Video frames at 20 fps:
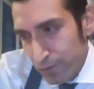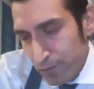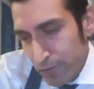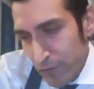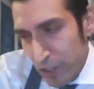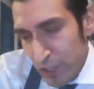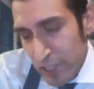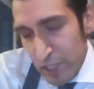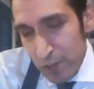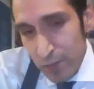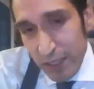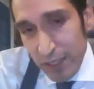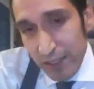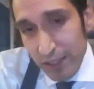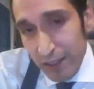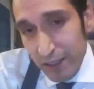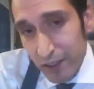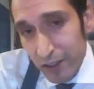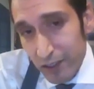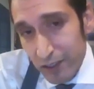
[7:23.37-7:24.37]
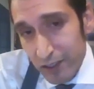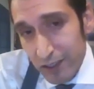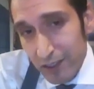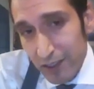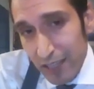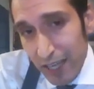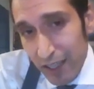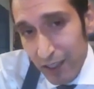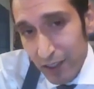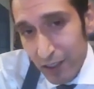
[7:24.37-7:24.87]
this many years
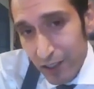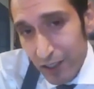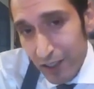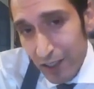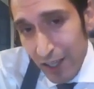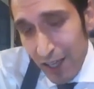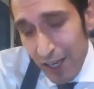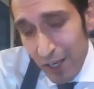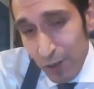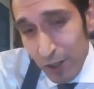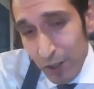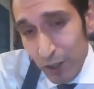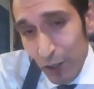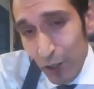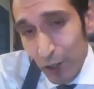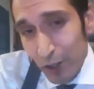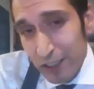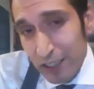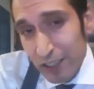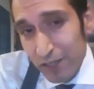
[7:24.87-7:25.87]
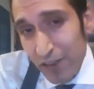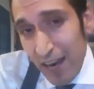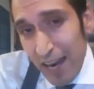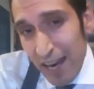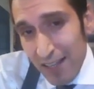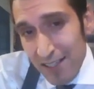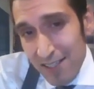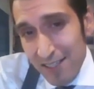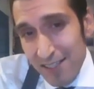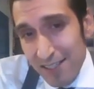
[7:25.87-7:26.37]
later, with all the
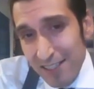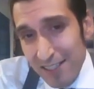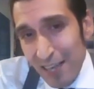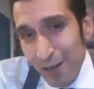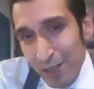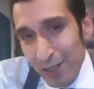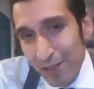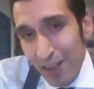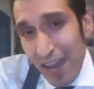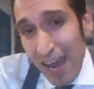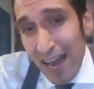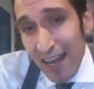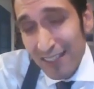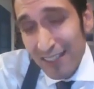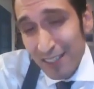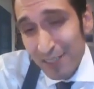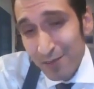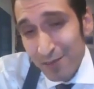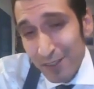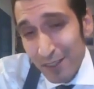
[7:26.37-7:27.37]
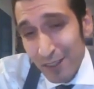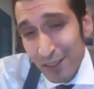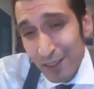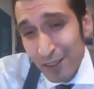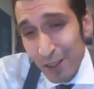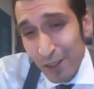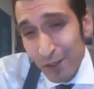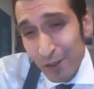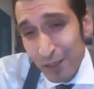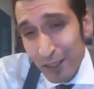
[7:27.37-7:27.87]
advances that we've had in,
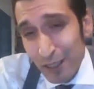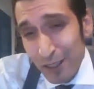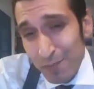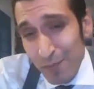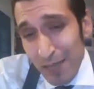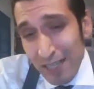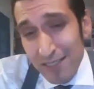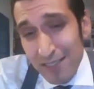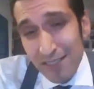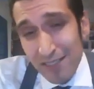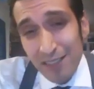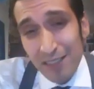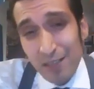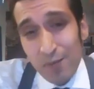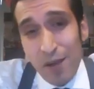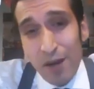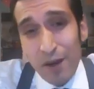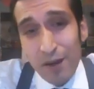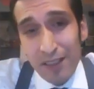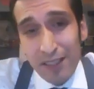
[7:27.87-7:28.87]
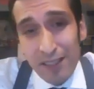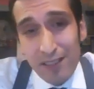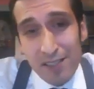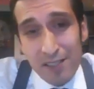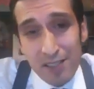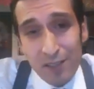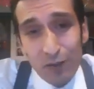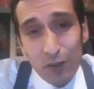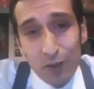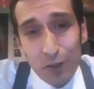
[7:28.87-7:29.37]
Mexican American
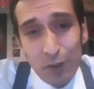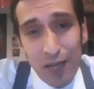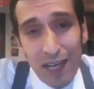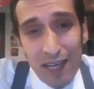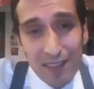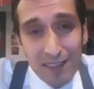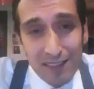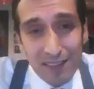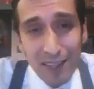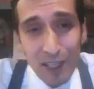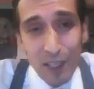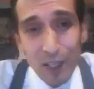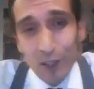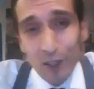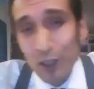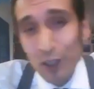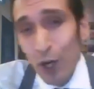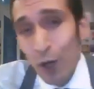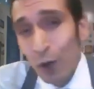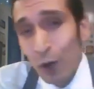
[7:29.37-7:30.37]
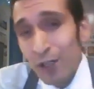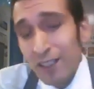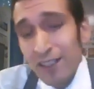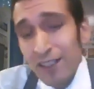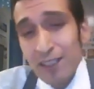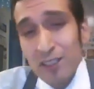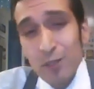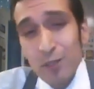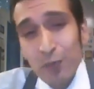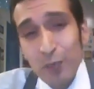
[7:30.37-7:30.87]
civil rights, no one
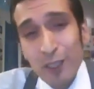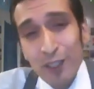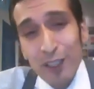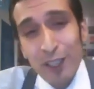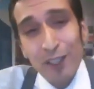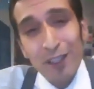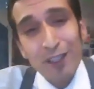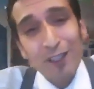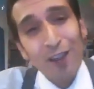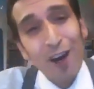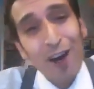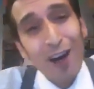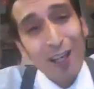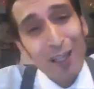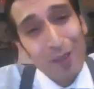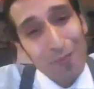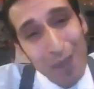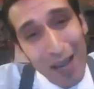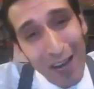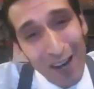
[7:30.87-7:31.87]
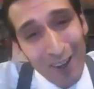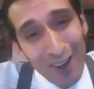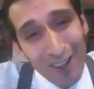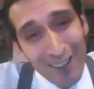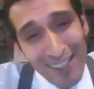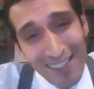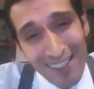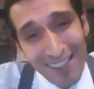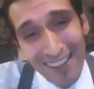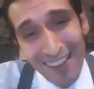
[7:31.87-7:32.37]
has really thought
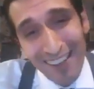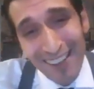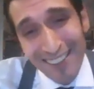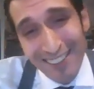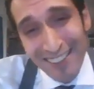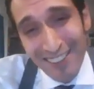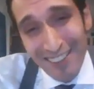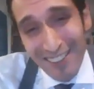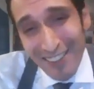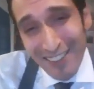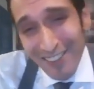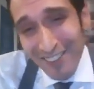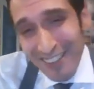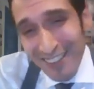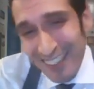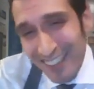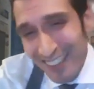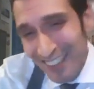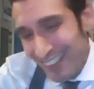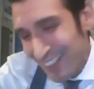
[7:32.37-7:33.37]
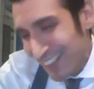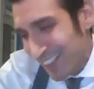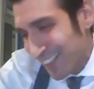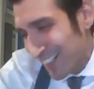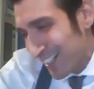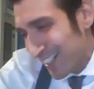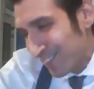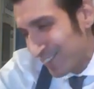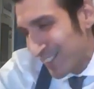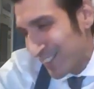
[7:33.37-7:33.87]
about undoing
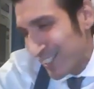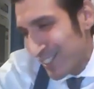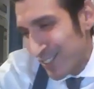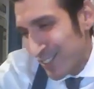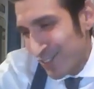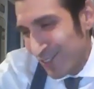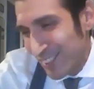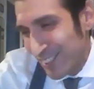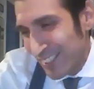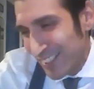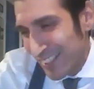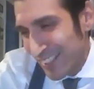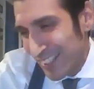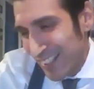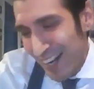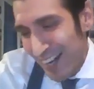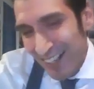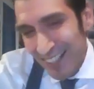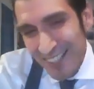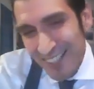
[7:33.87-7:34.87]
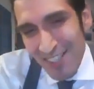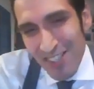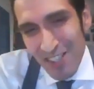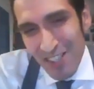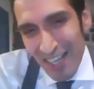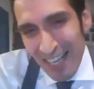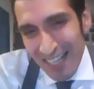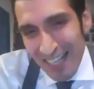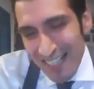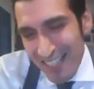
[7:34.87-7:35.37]
this really
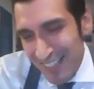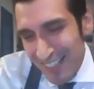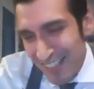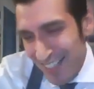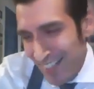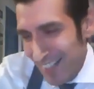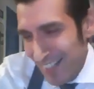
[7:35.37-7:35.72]
unjust